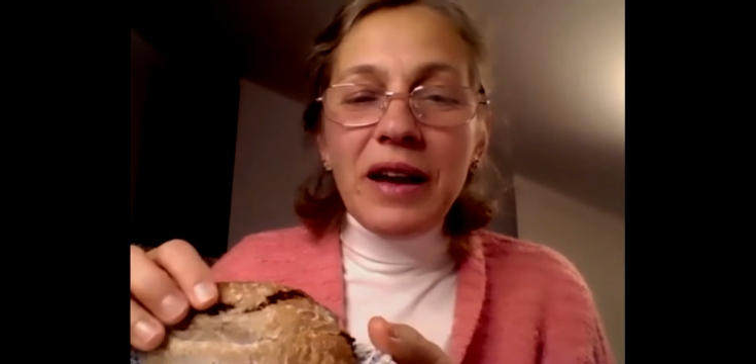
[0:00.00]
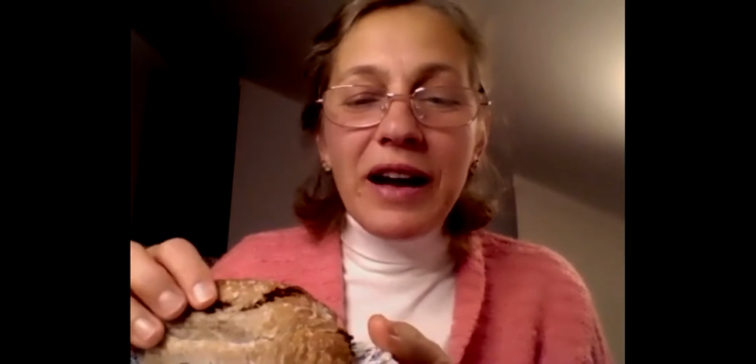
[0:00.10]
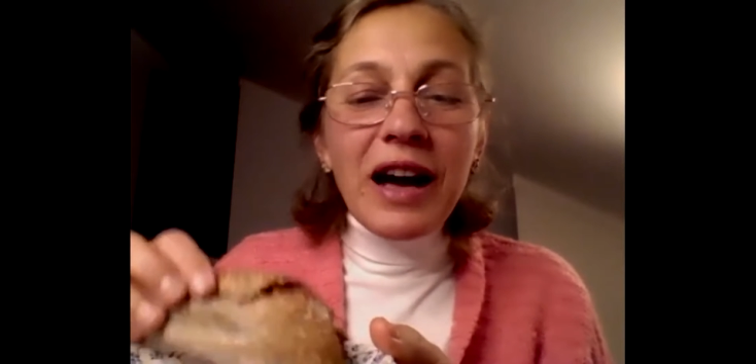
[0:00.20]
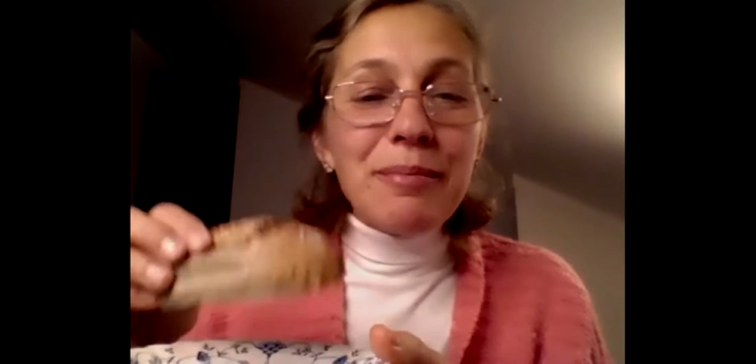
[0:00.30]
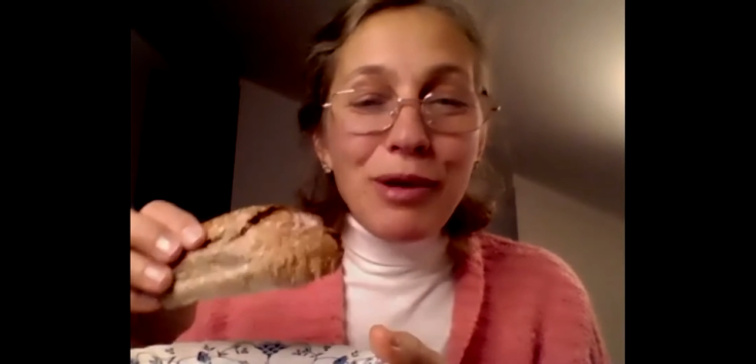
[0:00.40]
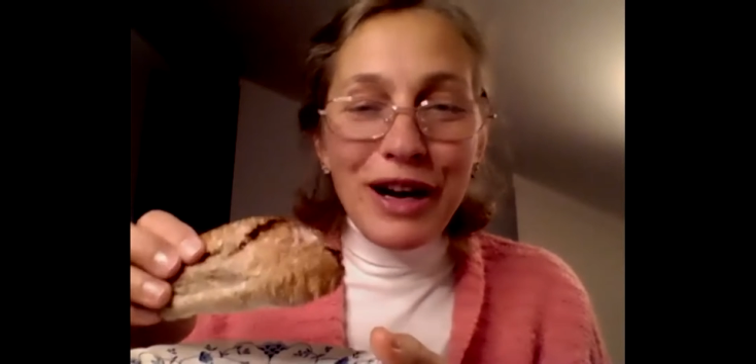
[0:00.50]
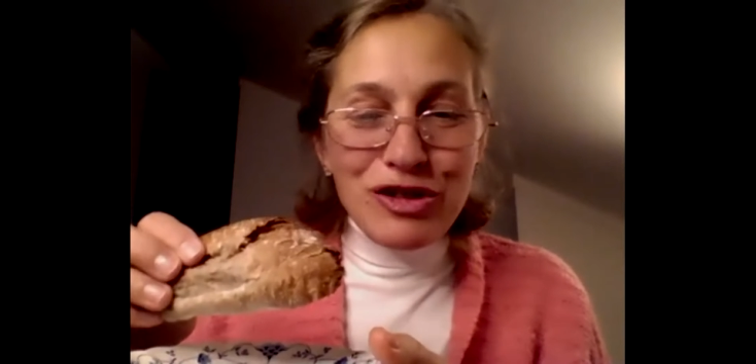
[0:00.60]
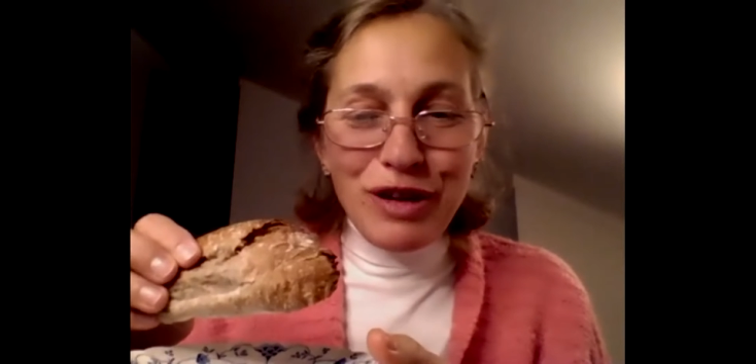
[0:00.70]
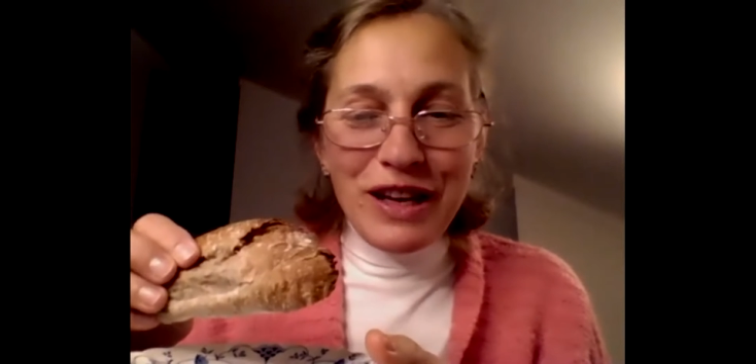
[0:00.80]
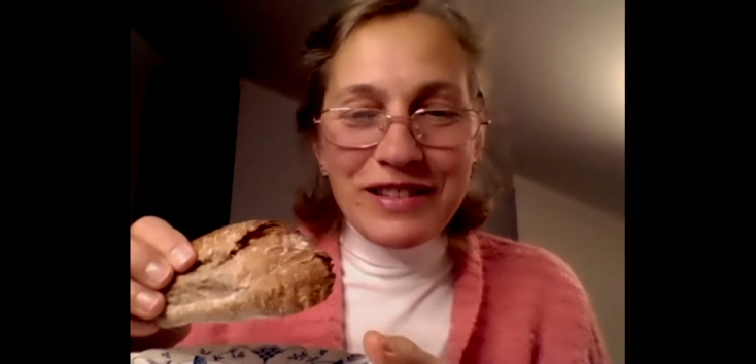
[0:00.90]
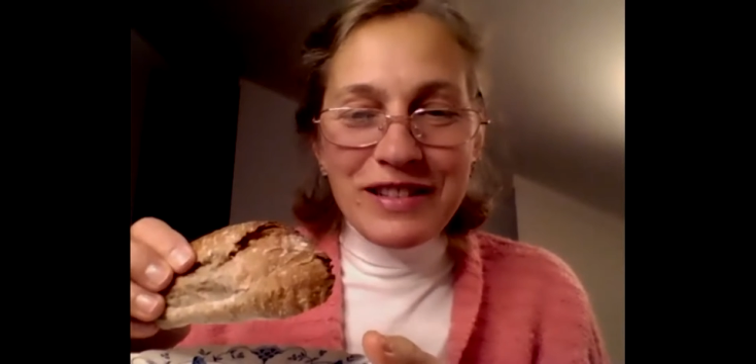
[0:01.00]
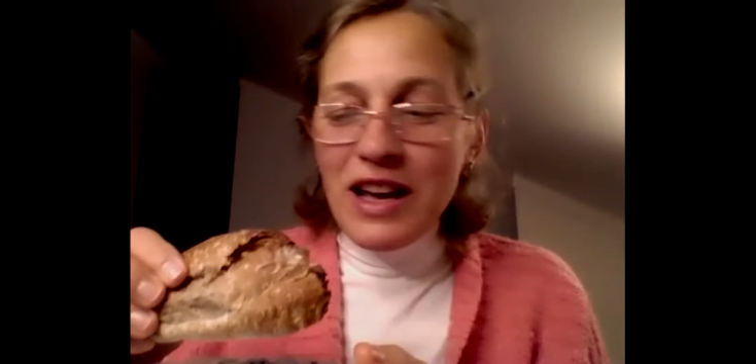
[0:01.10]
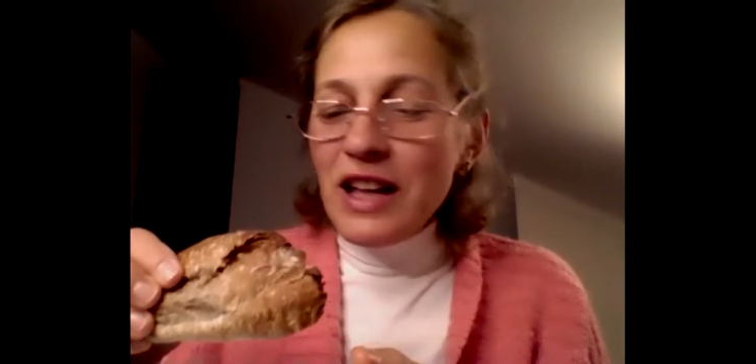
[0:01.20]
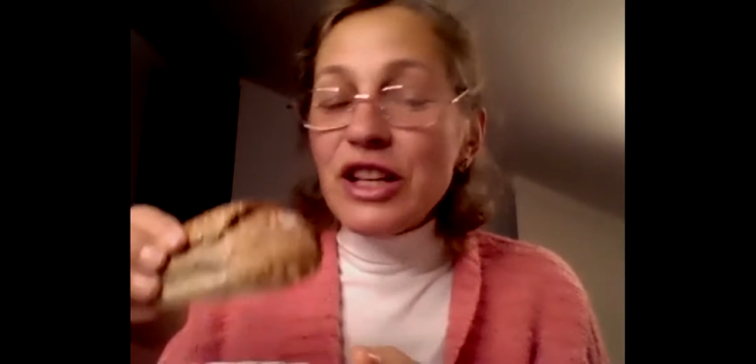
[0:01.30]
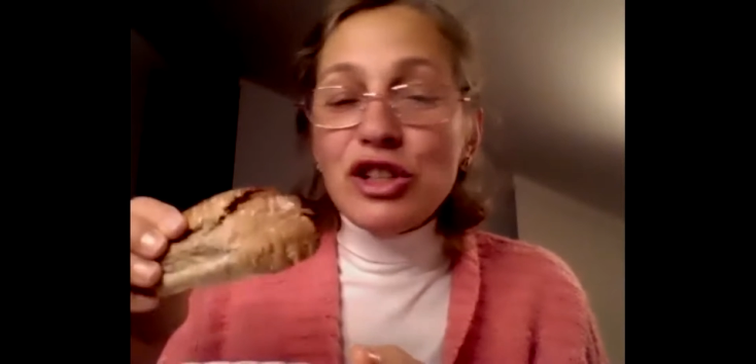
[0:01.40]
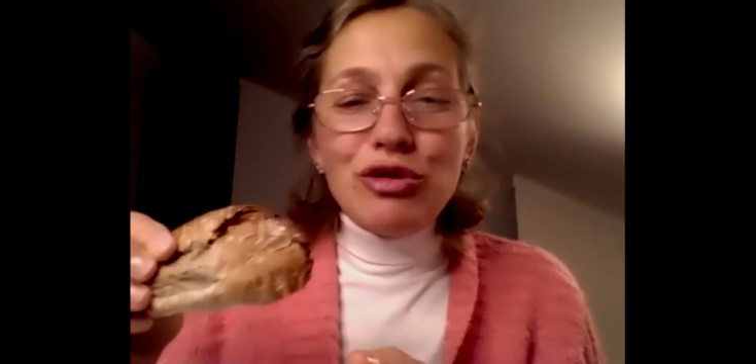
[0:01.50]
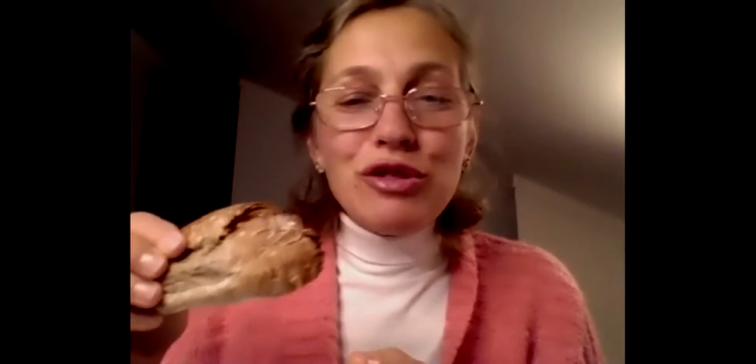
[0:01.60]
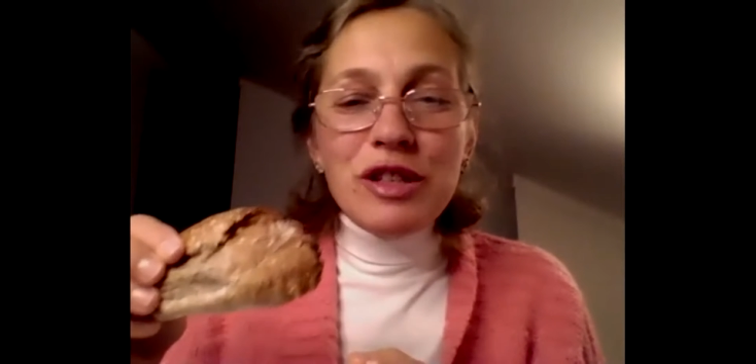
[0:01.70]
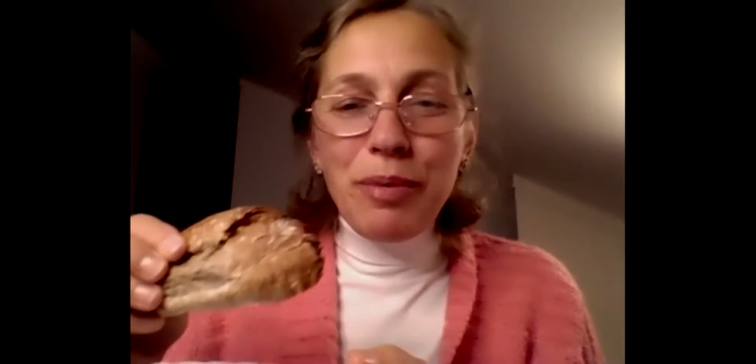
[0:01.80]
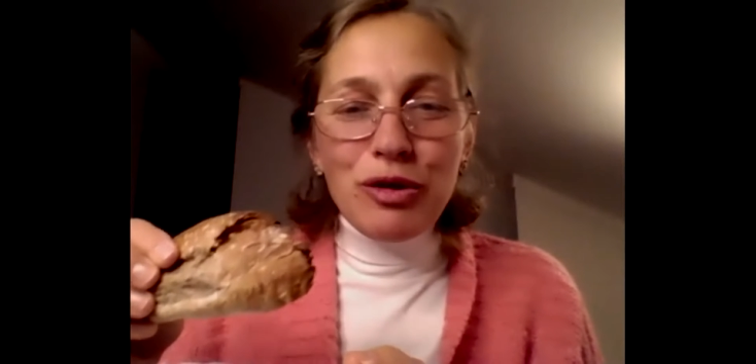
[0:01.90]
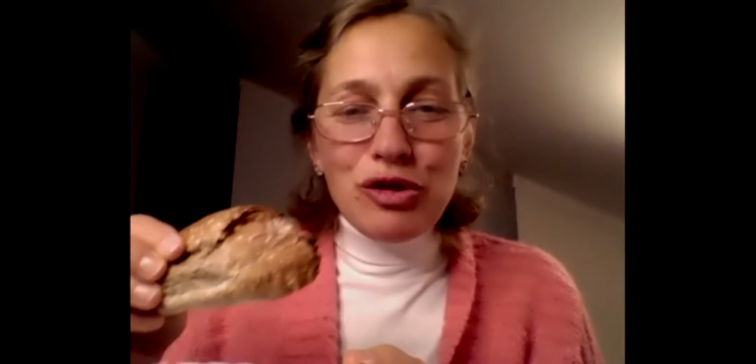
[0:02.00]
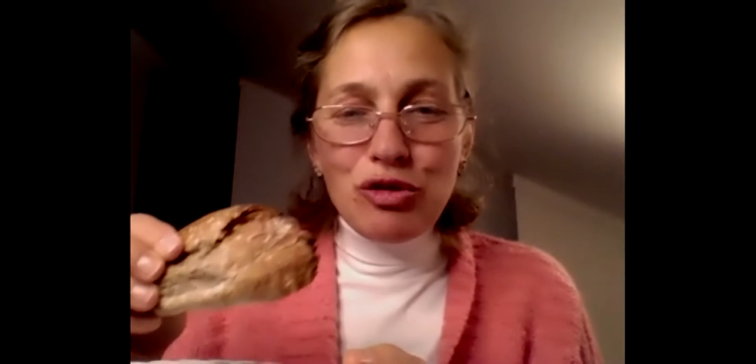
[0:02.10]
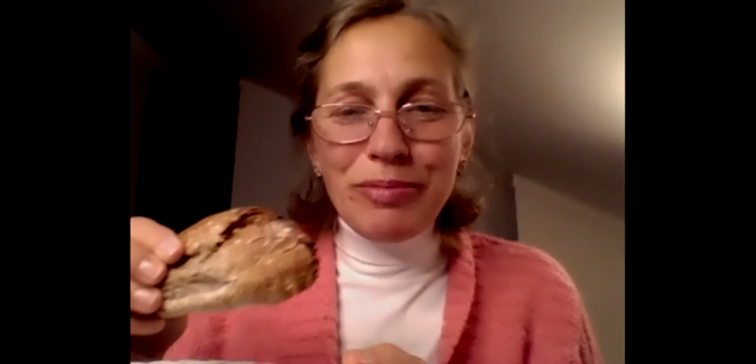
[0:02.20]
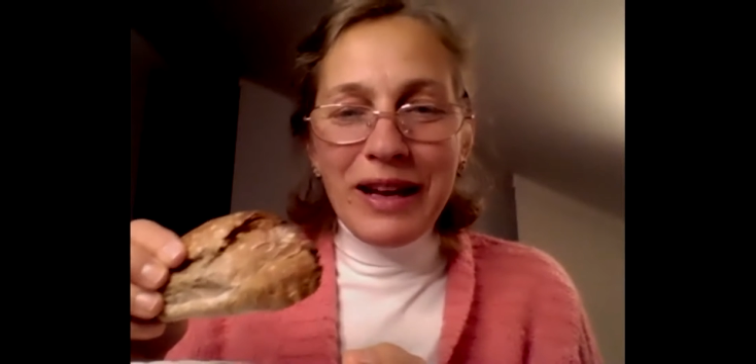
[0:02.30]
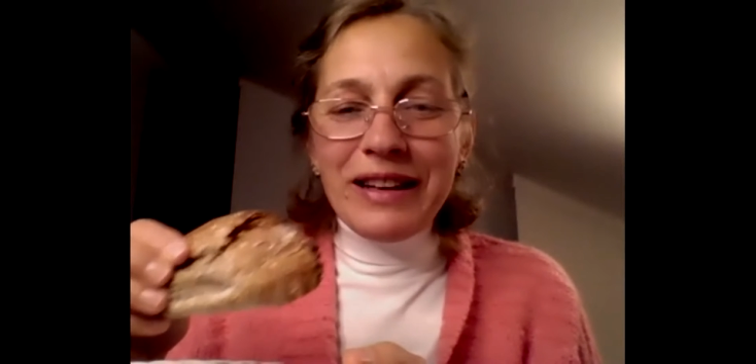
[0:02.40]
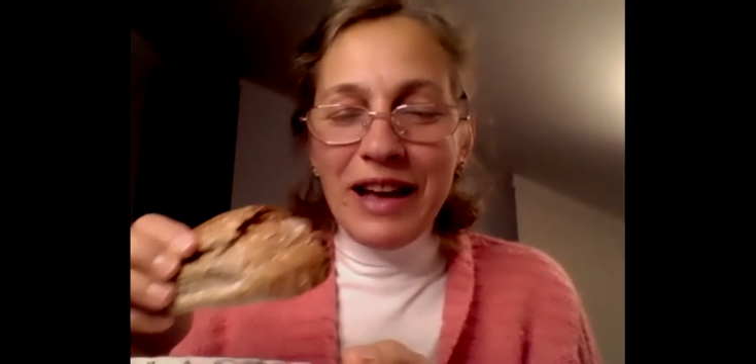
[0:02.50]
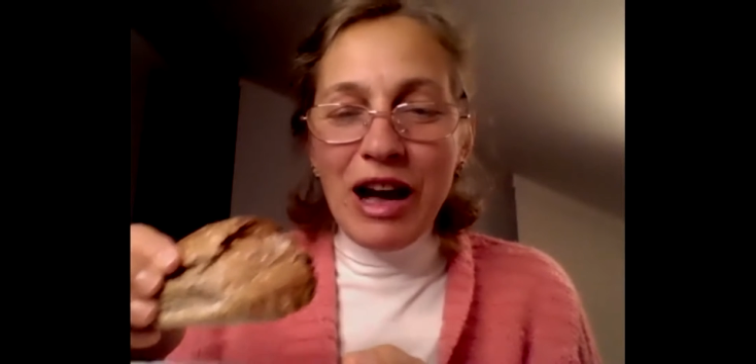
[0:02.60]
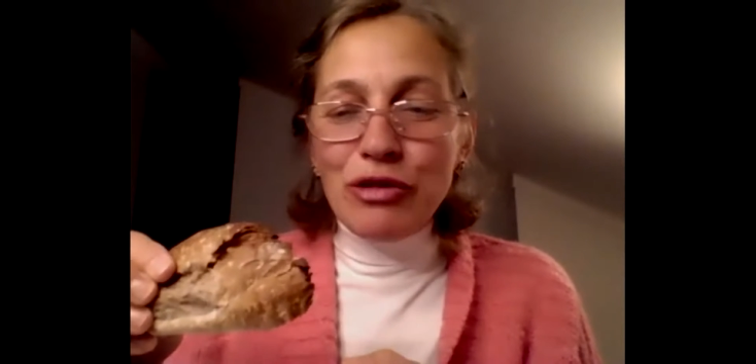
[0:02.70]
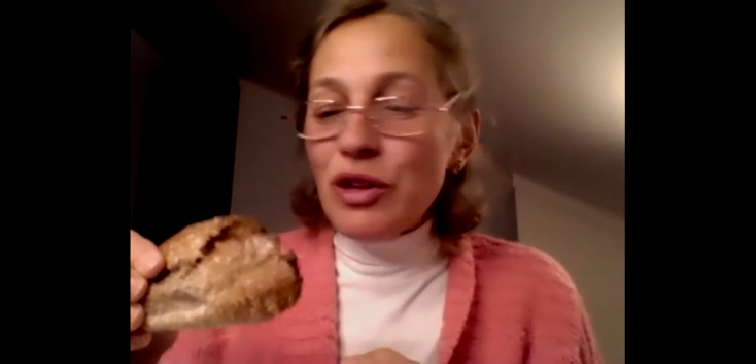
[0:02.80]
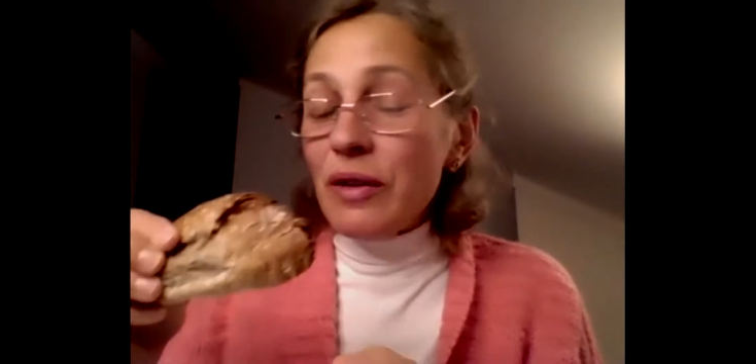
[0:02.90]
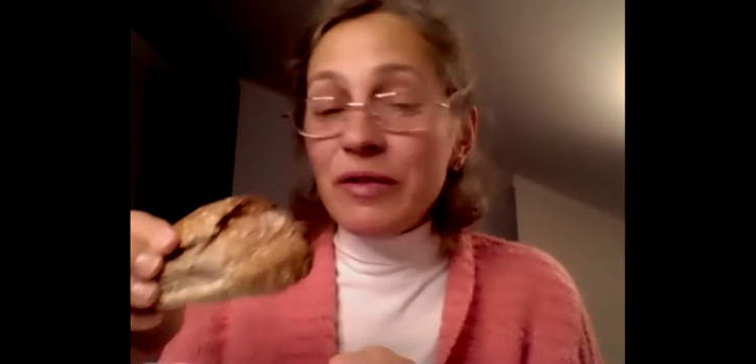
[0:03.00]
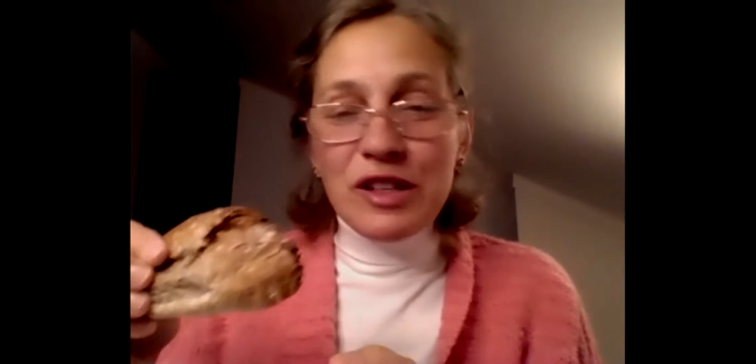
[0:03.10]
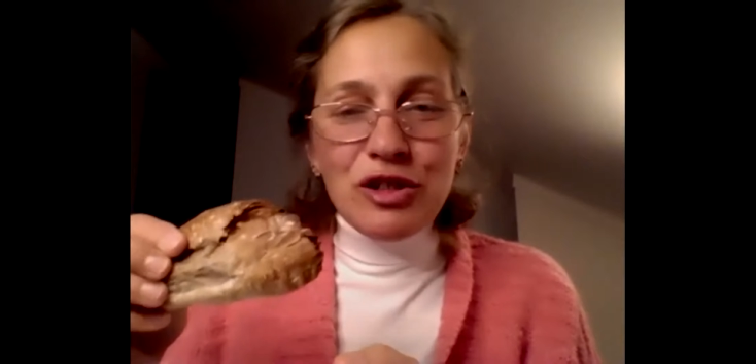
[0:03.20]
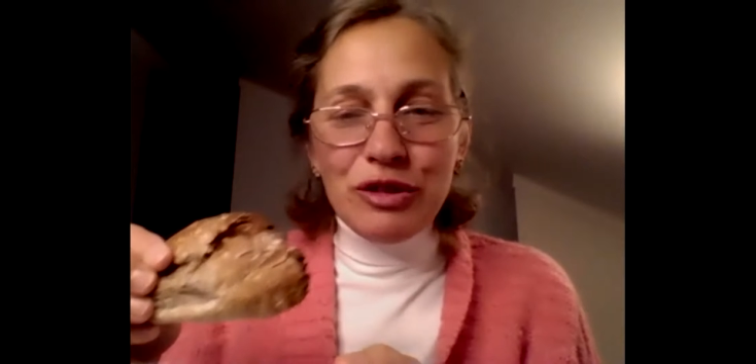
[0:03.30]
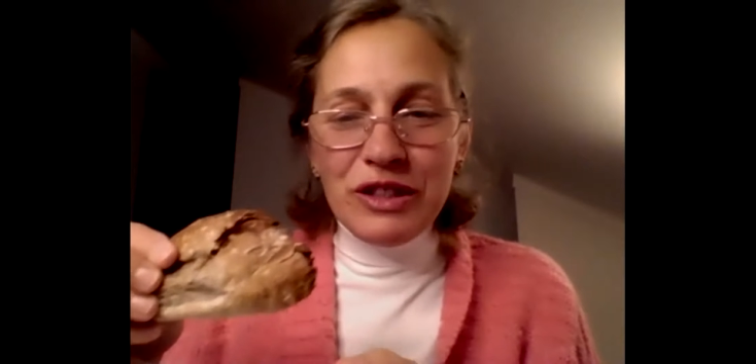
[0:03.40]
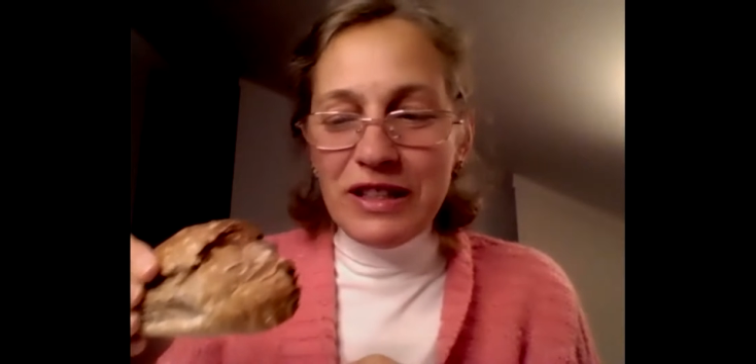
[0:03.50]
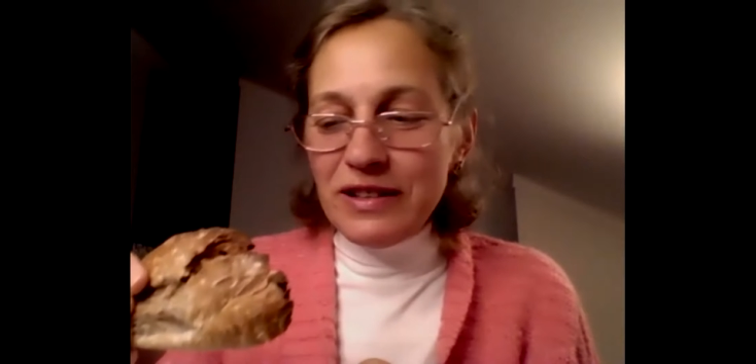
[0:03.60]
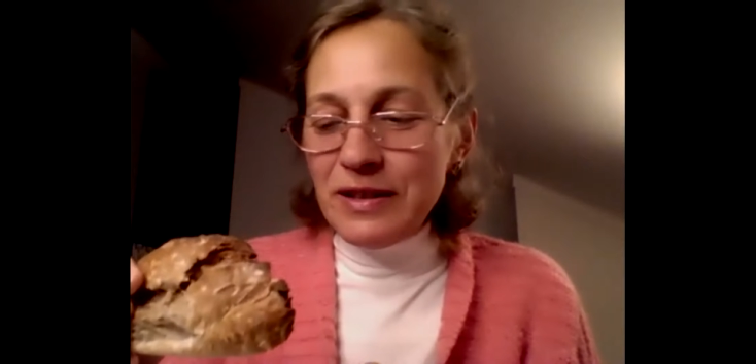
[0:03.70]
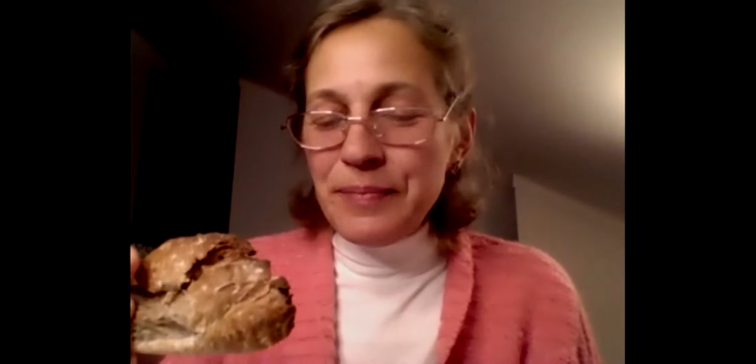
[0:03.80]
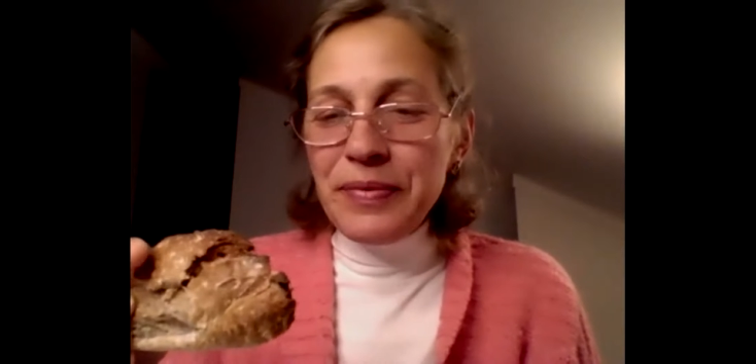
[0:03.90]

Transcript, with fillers: carbohydrate that you're supposed to break down with your teeth.